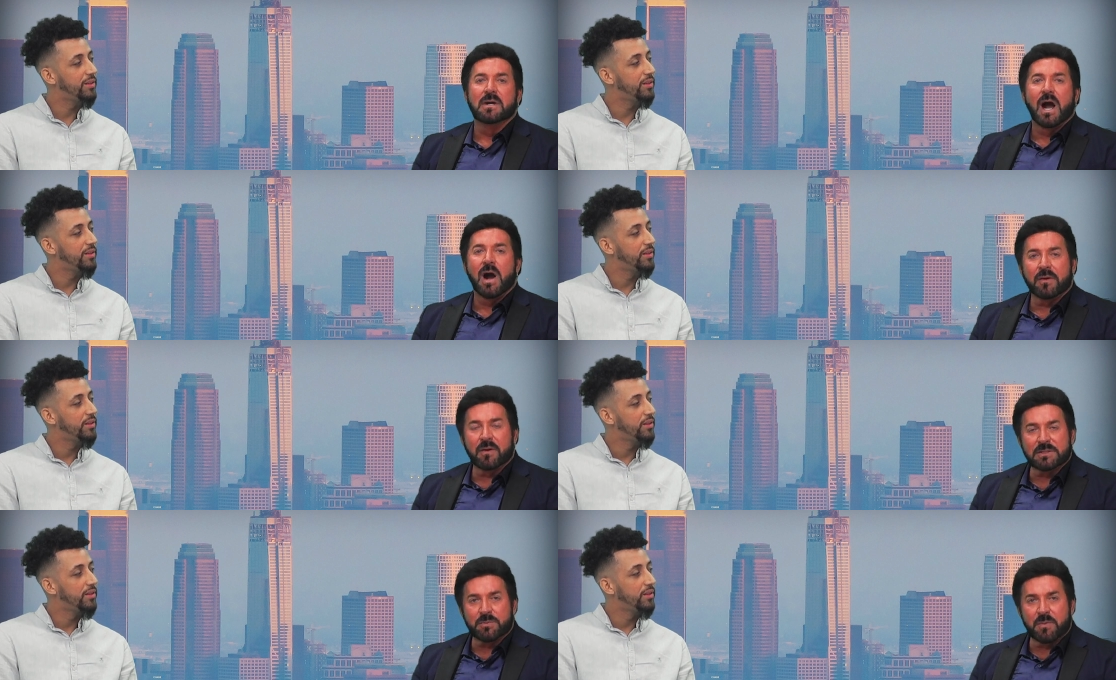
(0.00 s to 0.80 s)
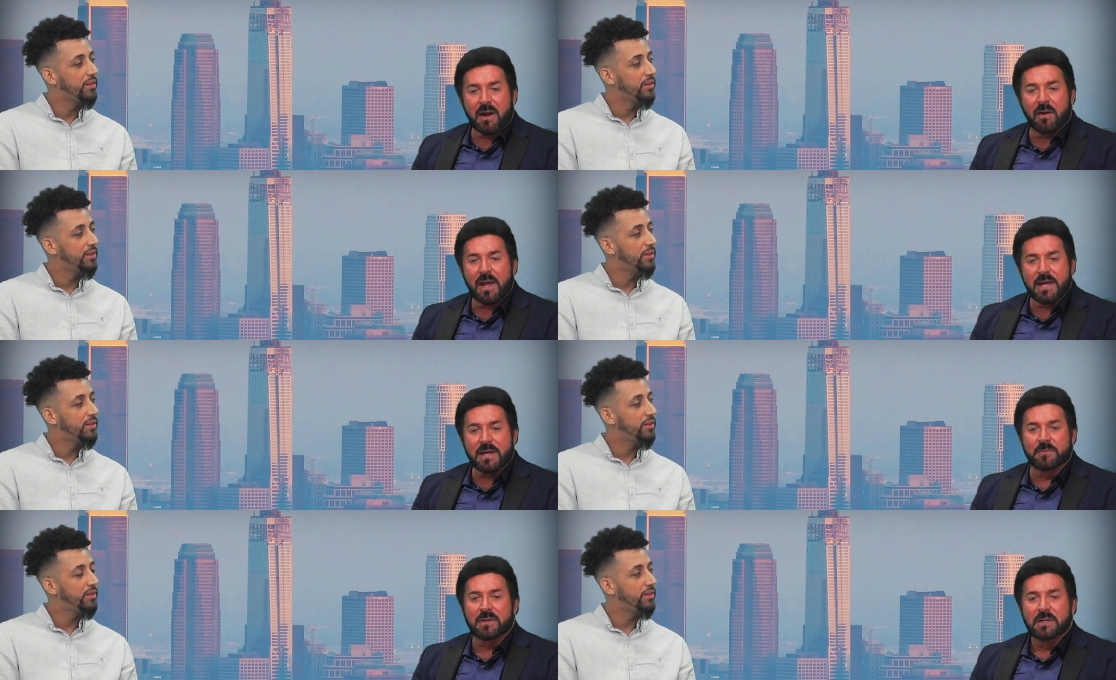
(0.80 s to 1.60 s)
Speaker 1: I want to inspire him
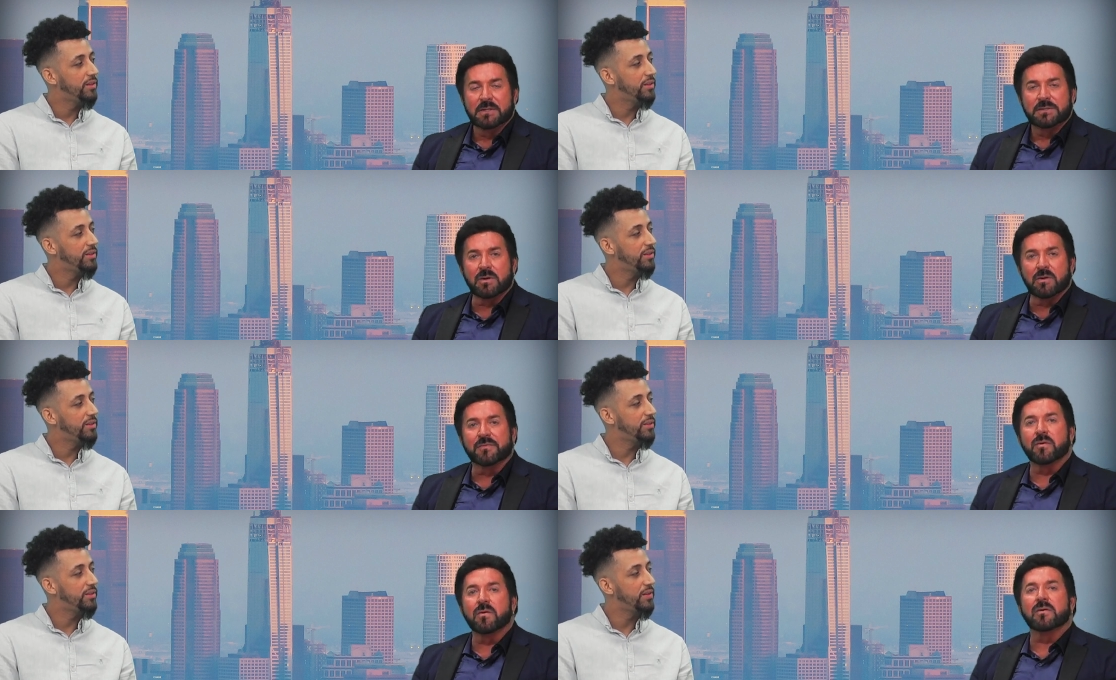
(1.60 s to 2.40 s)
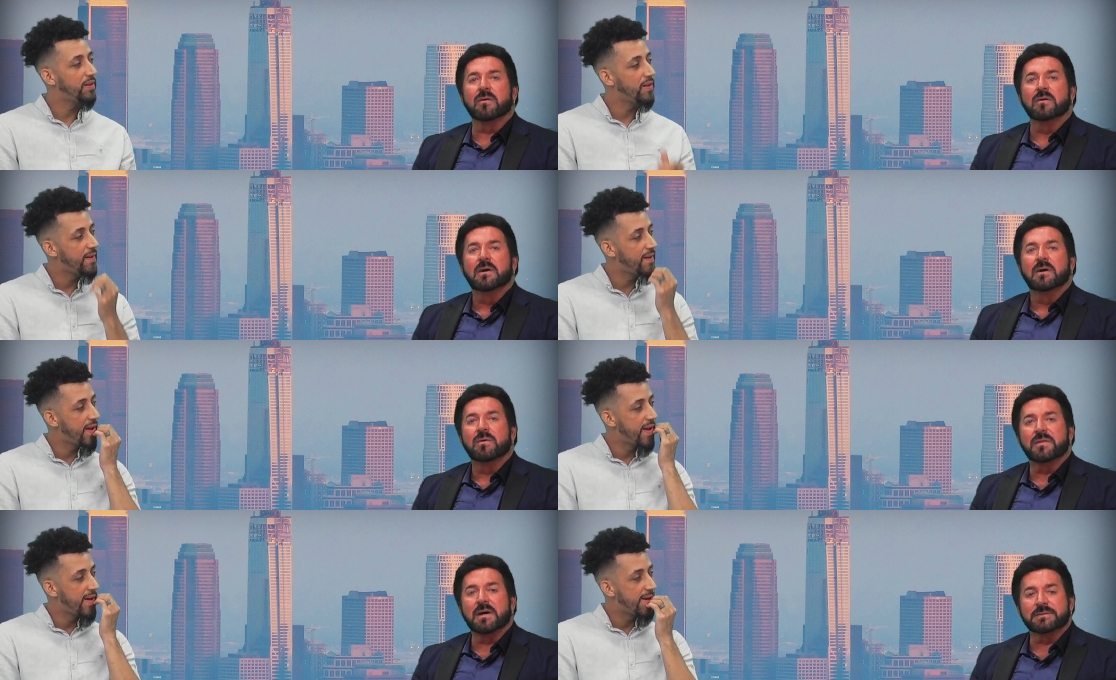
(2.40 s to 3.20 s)
to go further
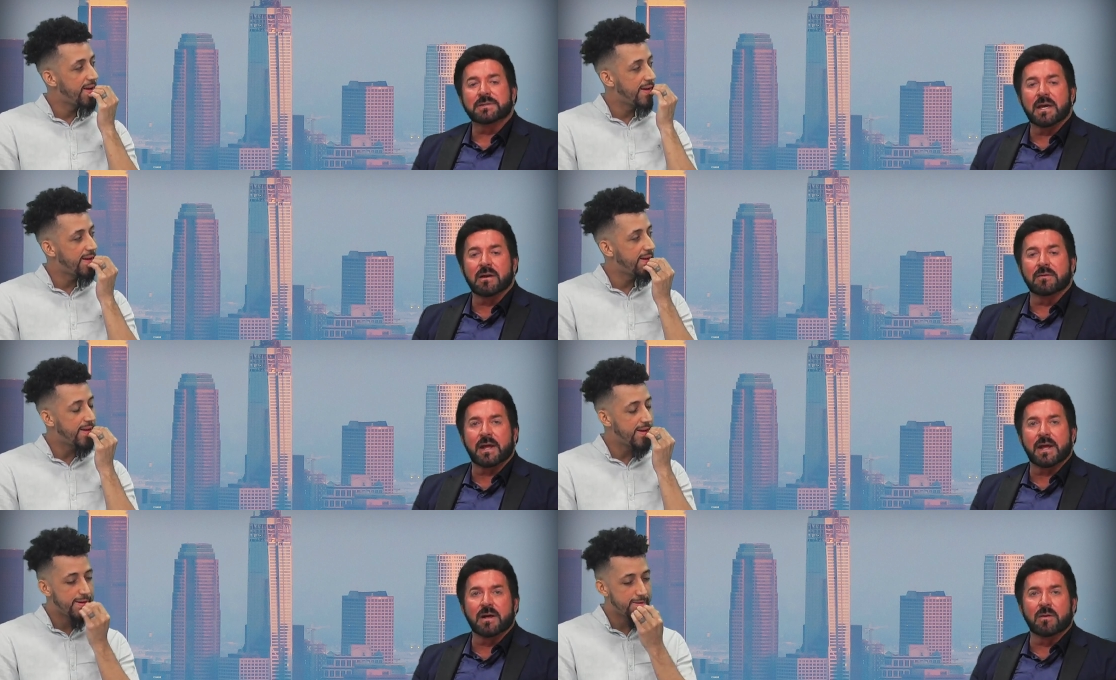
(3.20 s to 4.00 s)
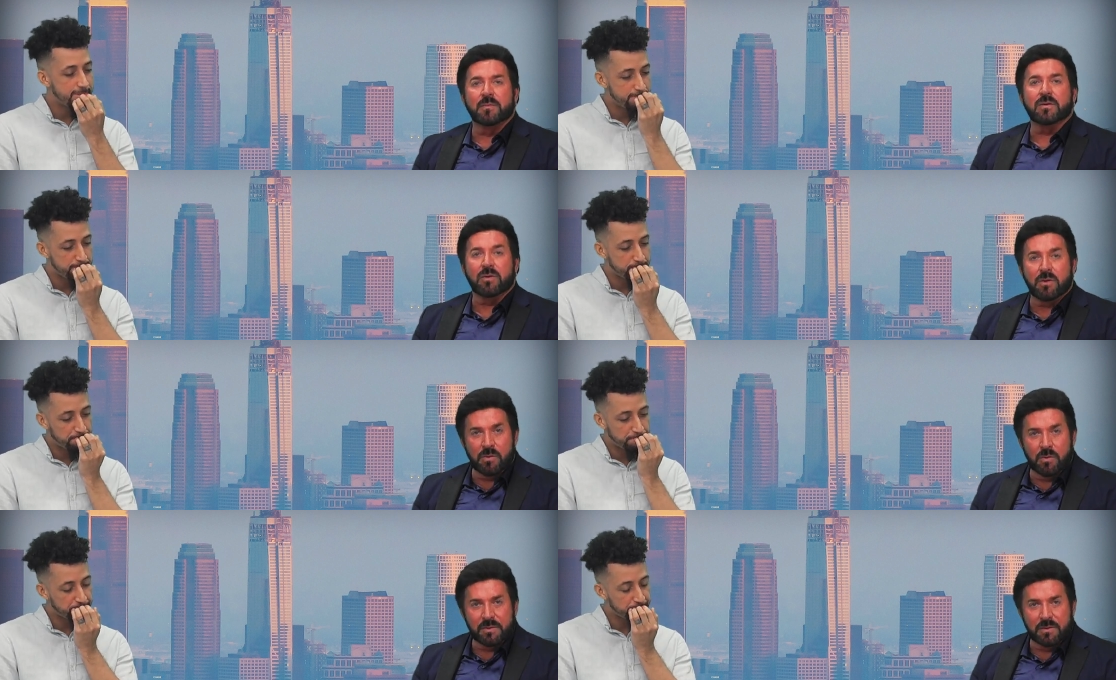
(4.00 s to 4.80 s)
with us here to help you,
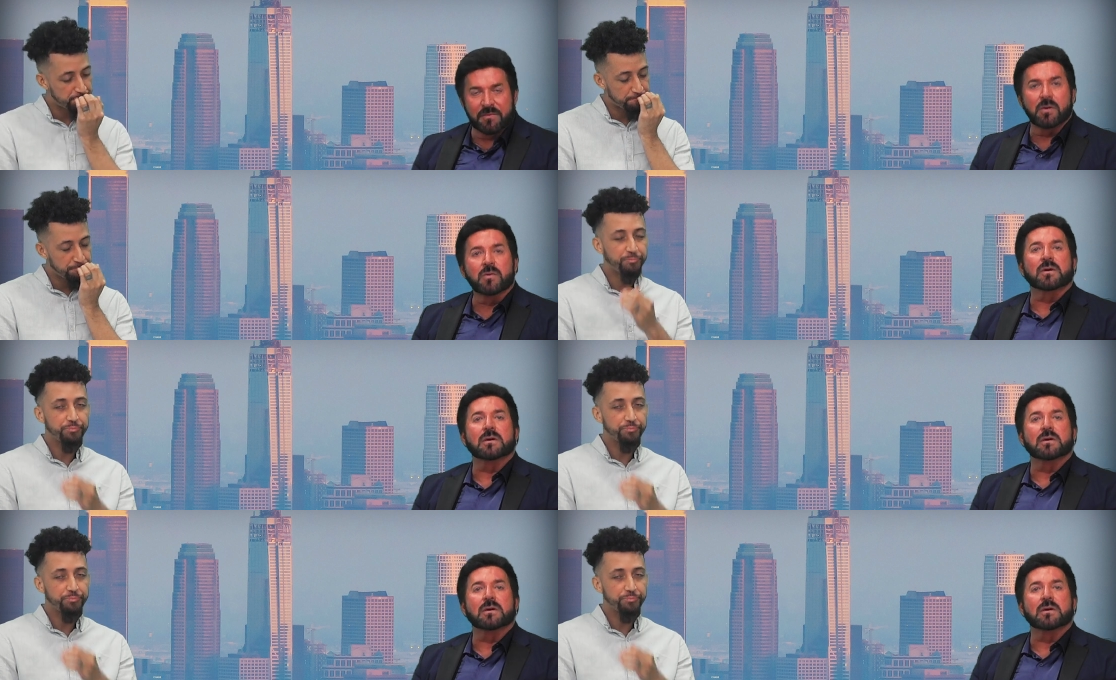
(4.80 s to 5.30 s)
the viewer,